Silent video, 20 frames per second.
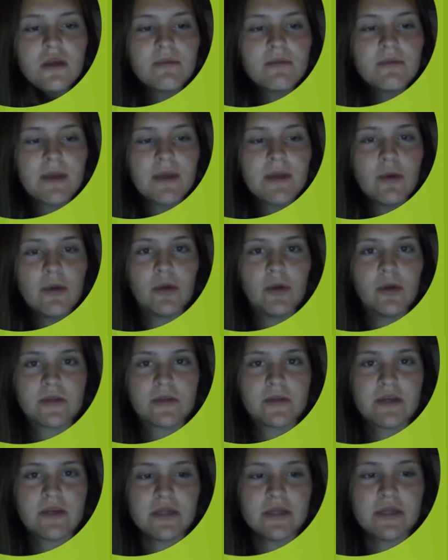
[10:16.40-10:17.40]
people who
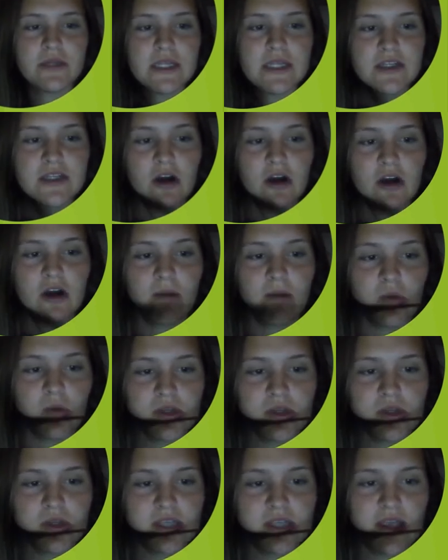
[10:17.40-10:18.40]
present with this are
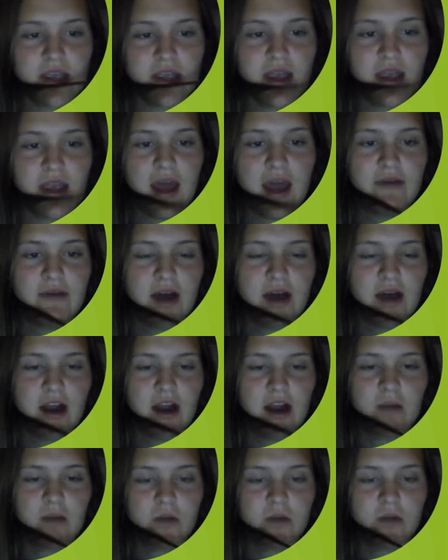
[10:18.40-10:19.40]
more sick and have
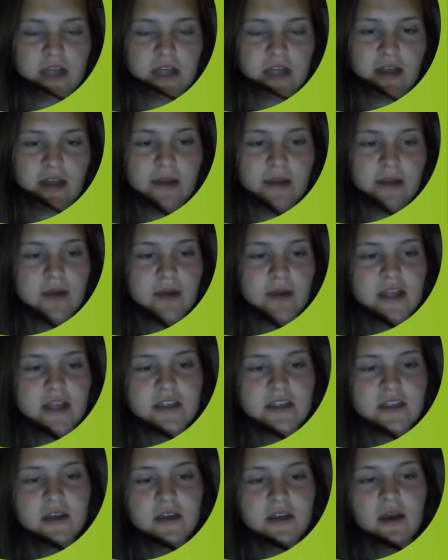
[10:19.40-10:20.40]
higher mortality
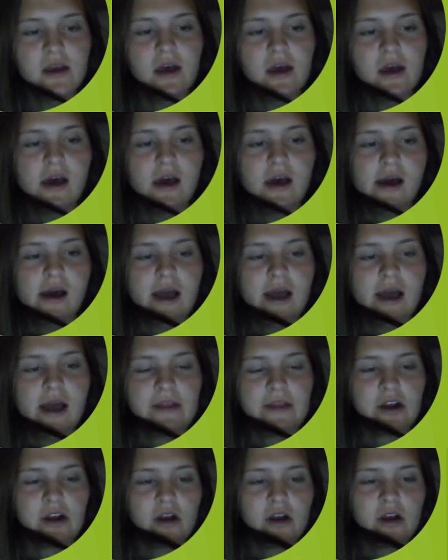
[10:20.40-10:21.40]
rates. And
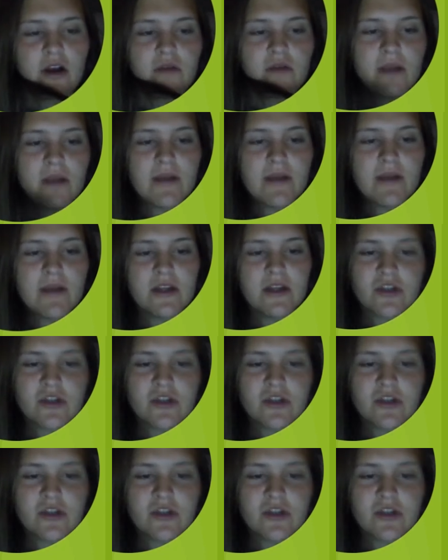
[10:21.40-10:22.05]
the current recommended